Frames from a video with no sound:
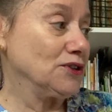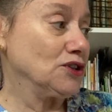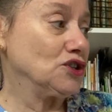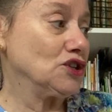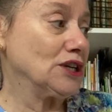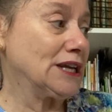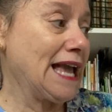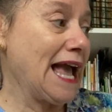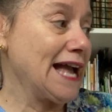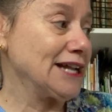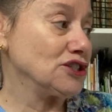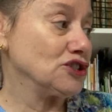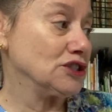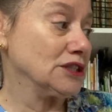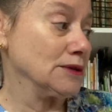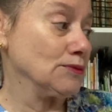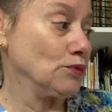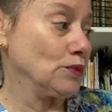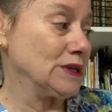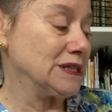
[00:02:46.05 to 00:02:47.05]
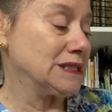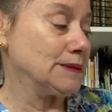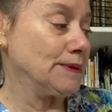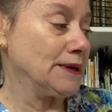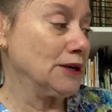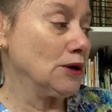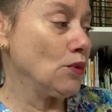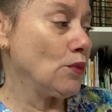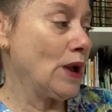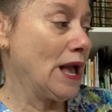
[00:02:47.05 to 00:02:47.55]
To catch them, we
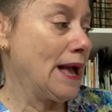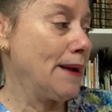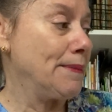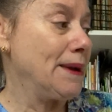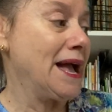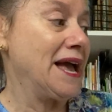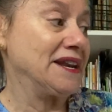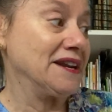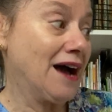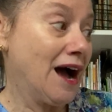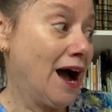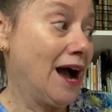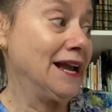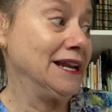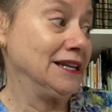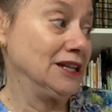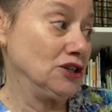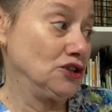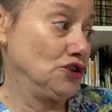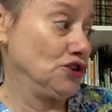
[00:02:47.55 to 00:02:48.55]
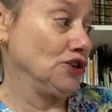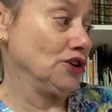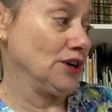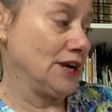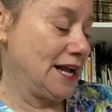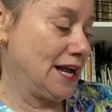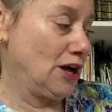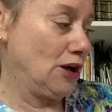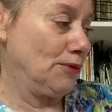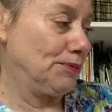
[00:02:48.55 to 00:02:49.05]
spin a web, and I need your
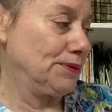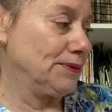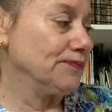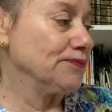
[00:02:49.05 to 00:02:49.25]
help.